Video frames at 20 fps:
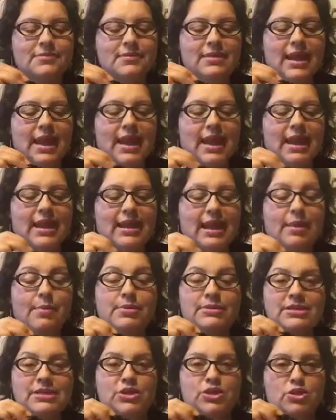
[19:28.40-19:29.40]
And I
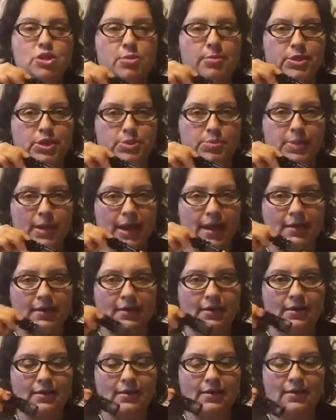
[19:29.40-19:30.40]
was in so much pain
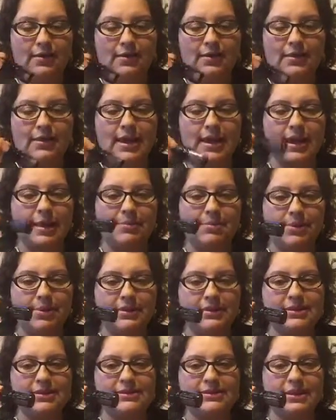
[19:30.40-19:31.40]
that I put
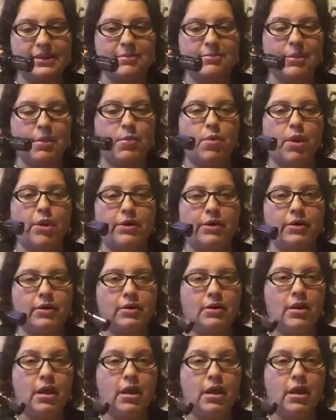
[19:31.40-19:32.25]
this in my water,